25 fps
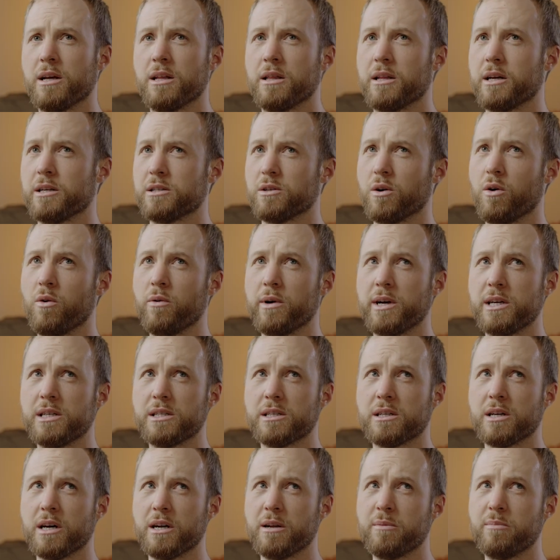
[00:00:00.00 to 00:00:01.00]
There's
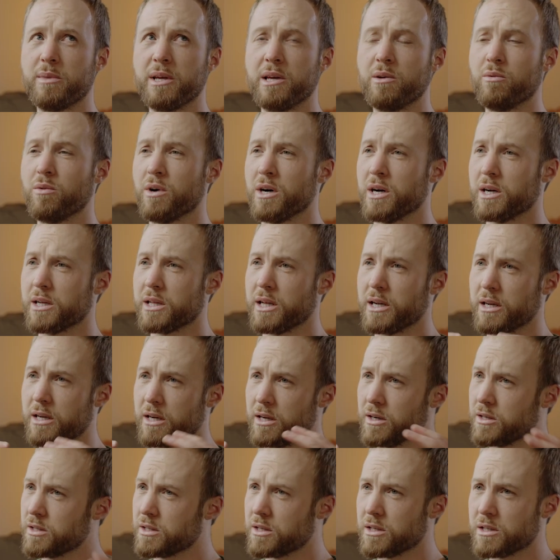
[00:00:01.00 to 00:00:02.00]
always going to be work
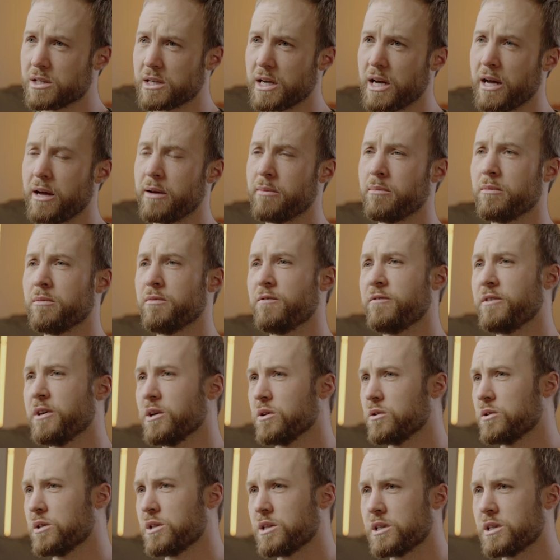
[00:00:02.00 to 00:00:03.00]
that looks the same, feels the